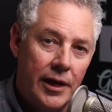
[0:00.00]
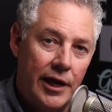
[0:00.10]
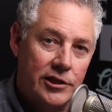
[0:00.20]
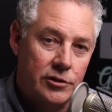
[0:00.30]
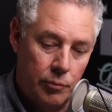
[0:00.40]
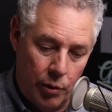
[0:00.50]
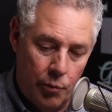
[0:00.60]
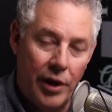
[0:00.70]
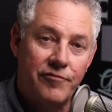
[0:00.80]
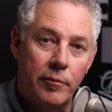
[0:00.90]
is, we
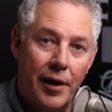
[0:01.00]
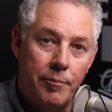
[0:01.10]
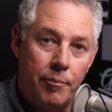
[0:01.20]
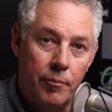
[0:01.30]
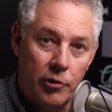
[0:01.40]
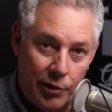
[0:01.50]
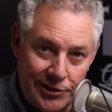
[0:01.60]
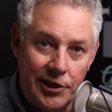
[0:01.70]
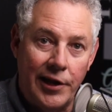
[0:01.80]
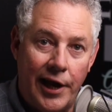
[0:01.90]
went from a
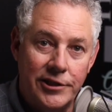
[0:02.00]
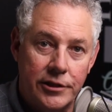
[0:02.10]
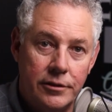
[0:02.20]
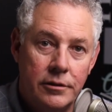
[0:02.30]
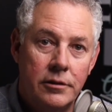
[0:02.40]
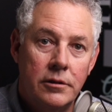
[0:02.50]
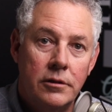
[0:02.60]
Christian nation